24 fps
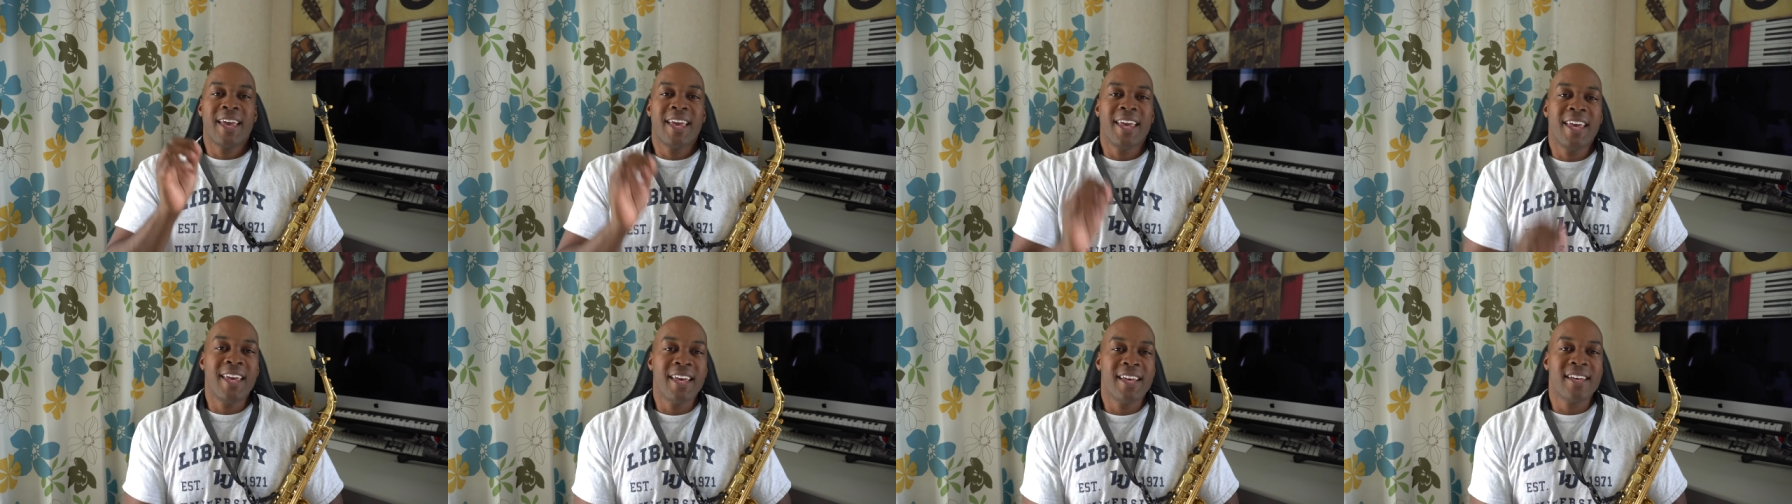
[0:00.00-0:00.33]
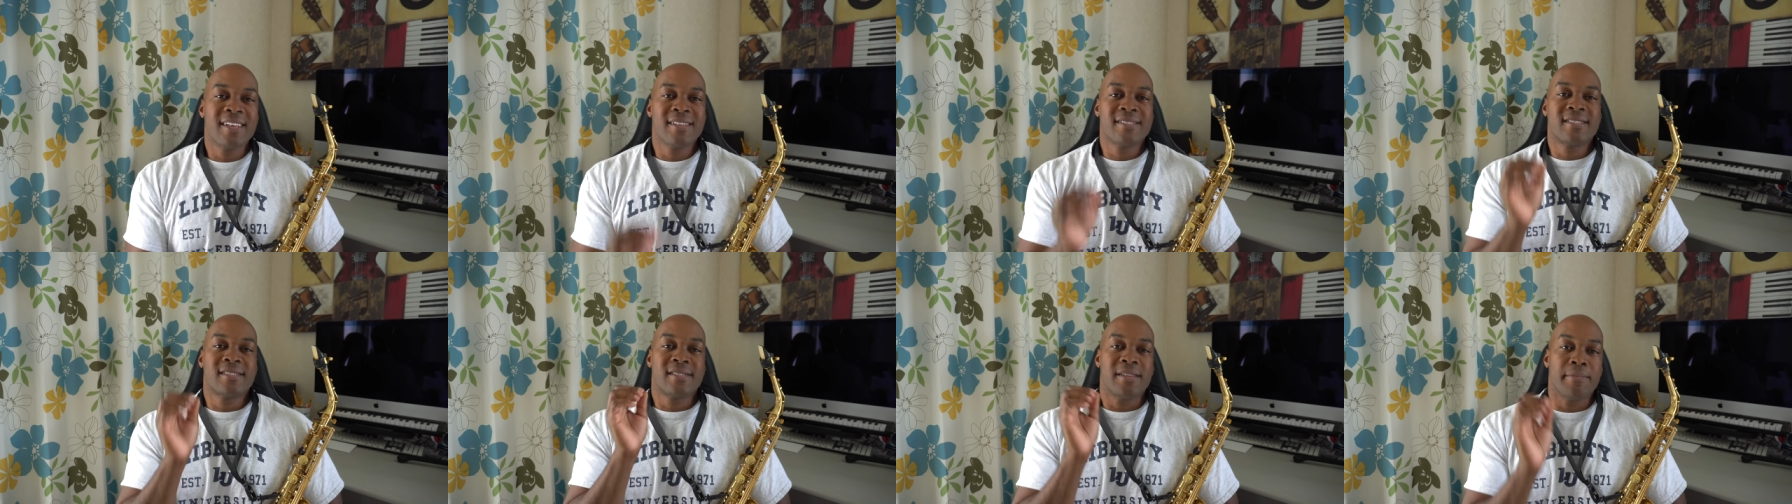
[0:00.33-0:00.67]

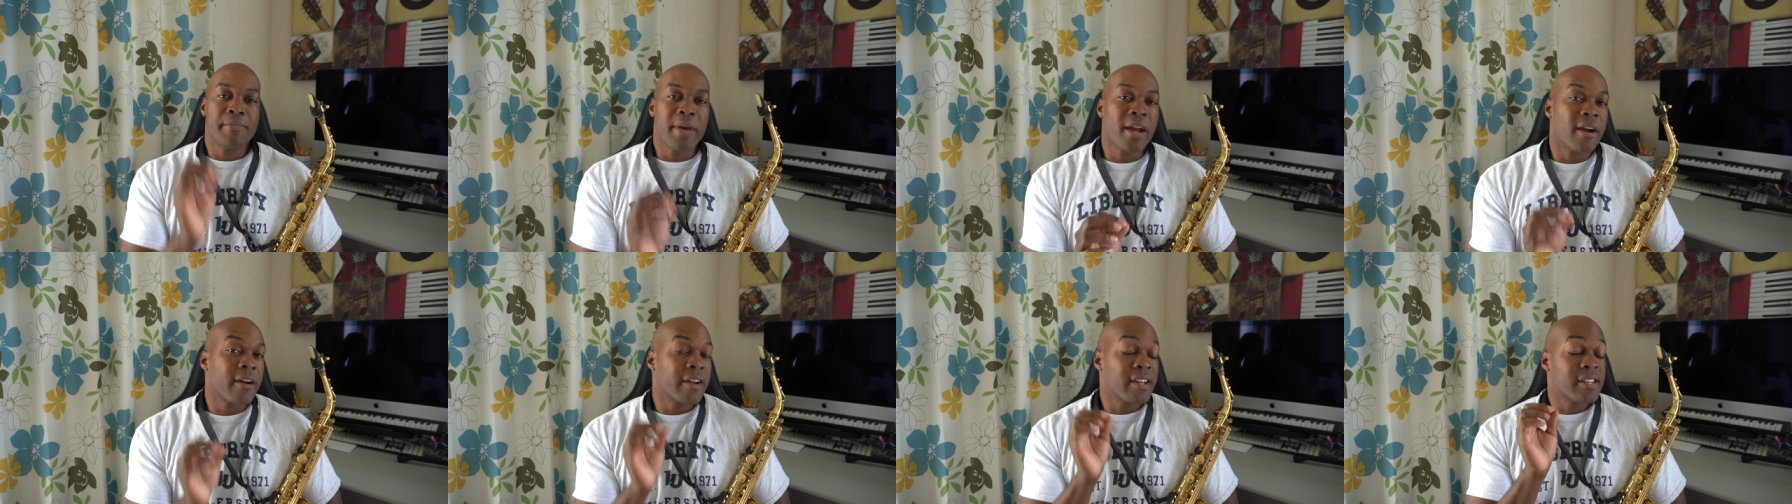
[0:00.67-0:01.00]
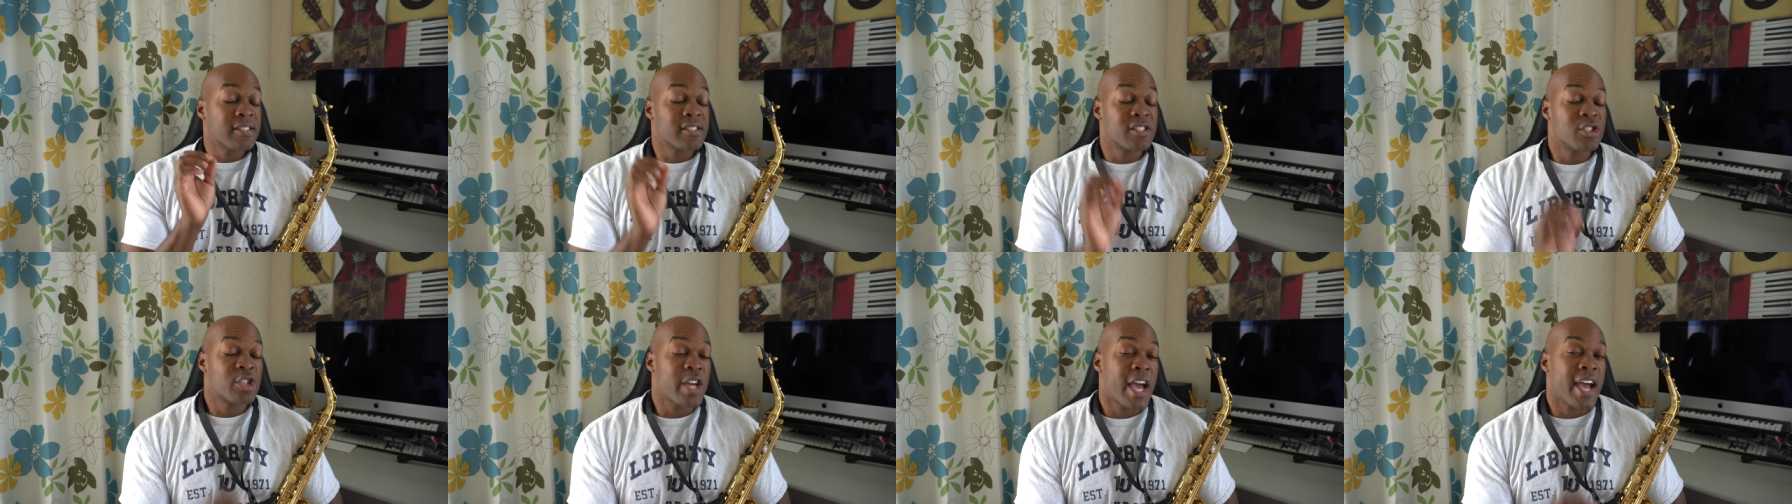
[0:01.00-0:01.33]
is
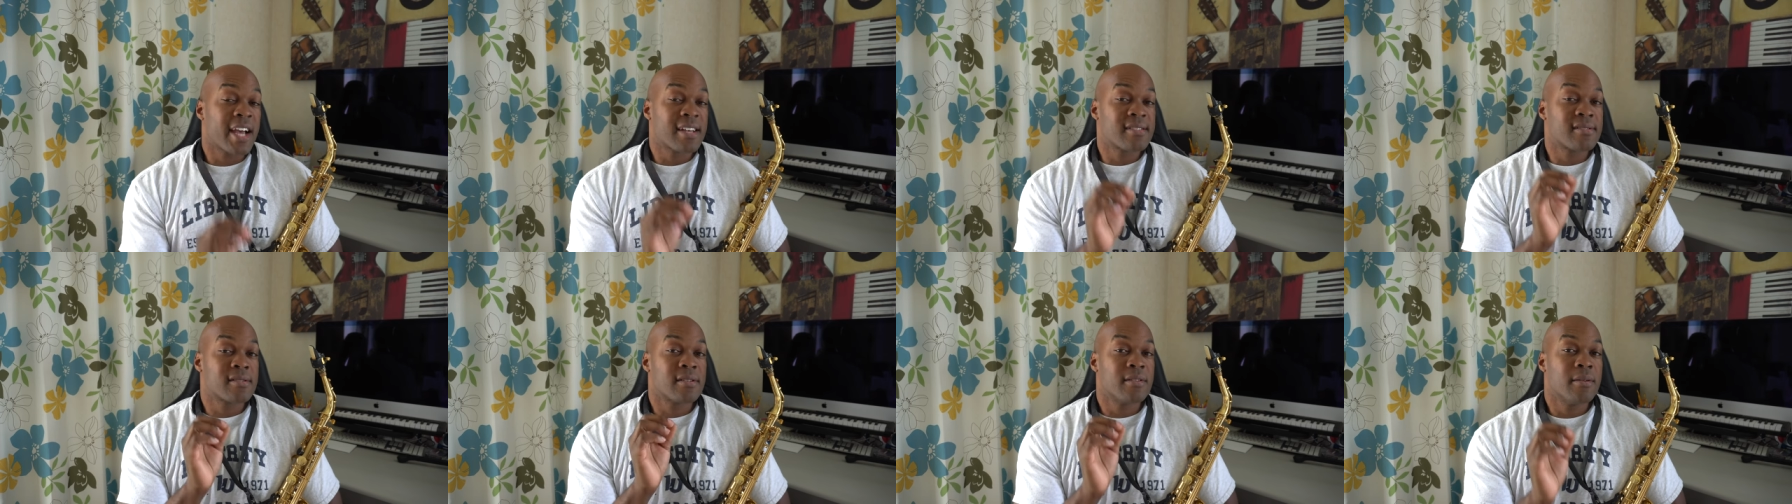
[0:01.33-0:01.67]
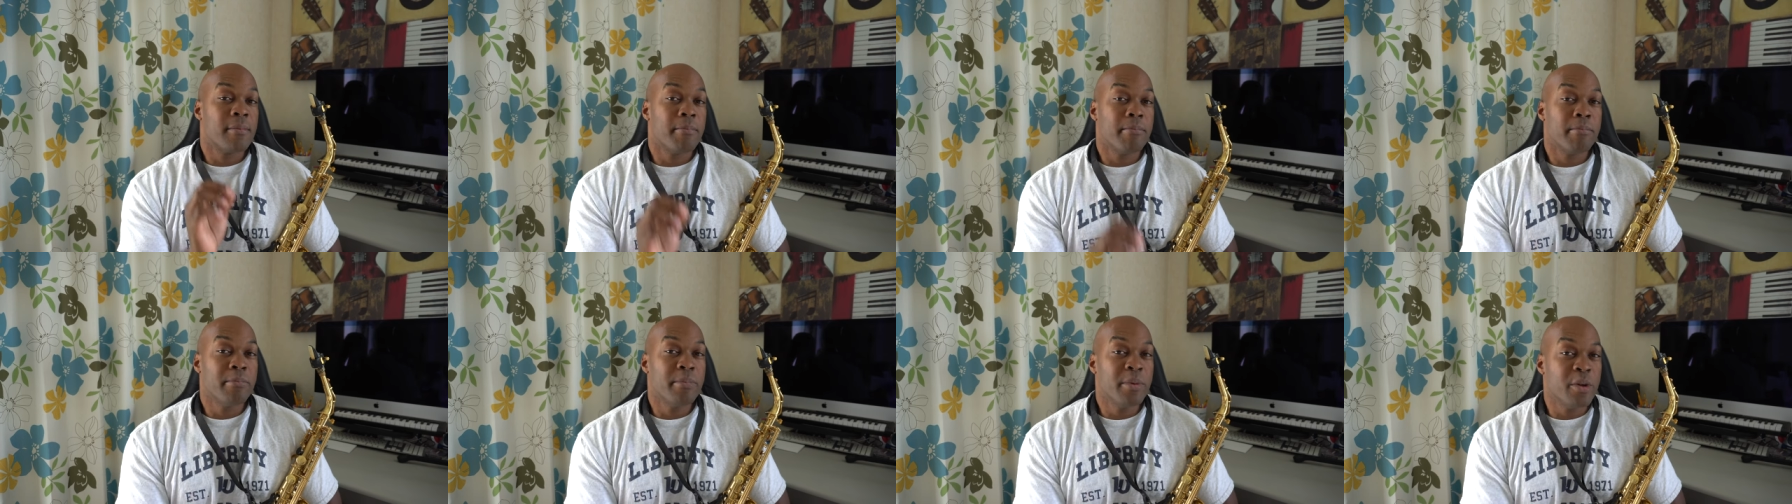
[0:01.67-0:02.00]
Demarius Jackson
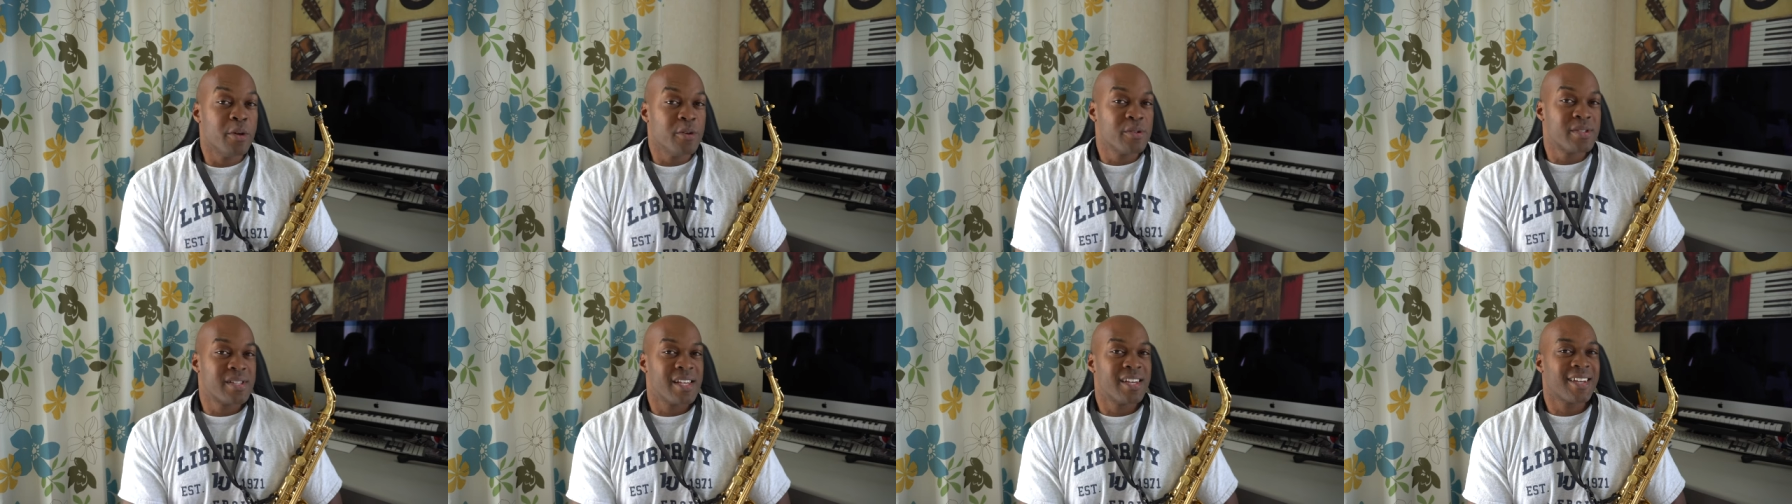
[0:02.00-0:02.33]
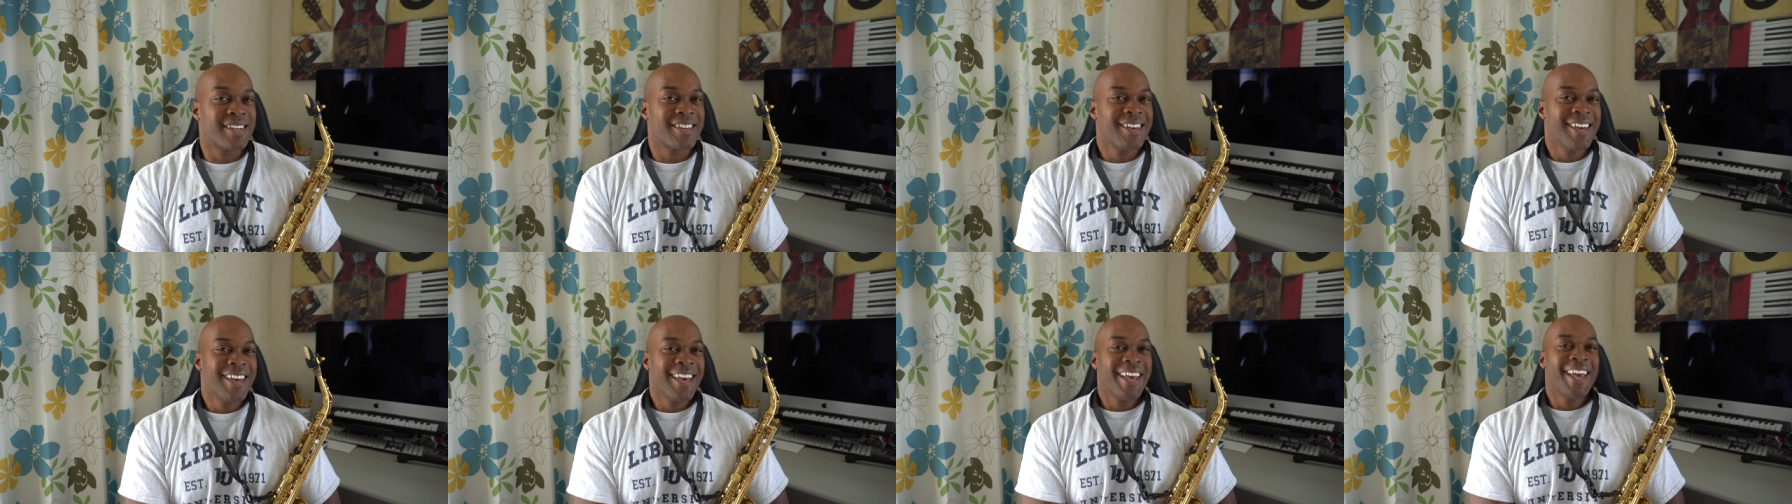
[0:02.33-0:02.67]
Music.